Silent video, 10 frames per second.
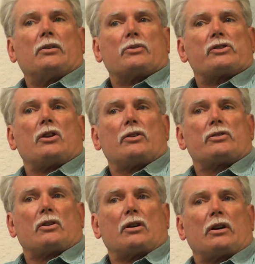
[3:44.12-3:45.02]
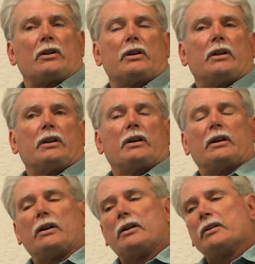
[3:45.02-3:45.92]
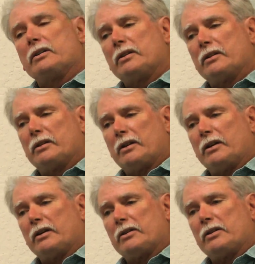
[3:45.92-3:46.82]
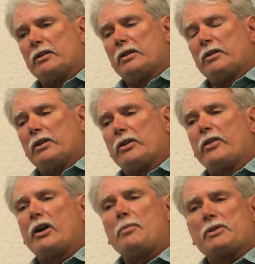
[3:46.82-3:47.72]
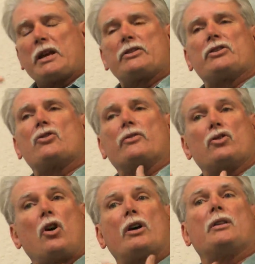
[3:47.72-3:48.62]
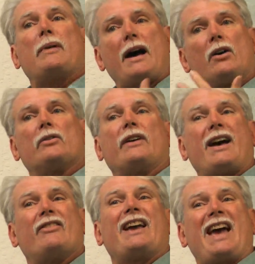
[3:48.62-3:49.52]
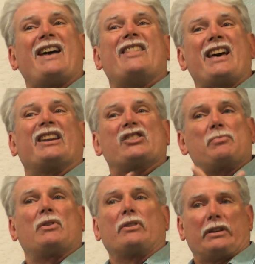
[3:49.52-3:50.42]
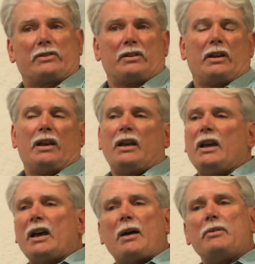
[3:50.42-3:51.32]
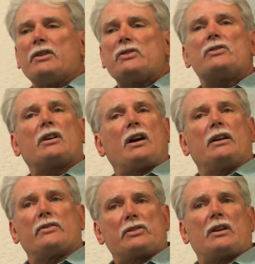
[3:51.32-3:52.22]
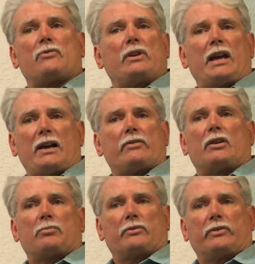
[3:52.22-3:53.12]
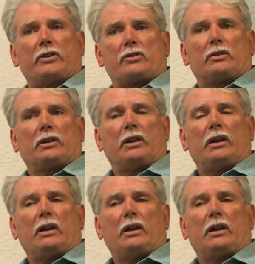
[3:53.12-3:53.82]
the results are that the therapist has to sort of talk them out of having had that experience. I mean, this is the kind of stuff we have in our profession.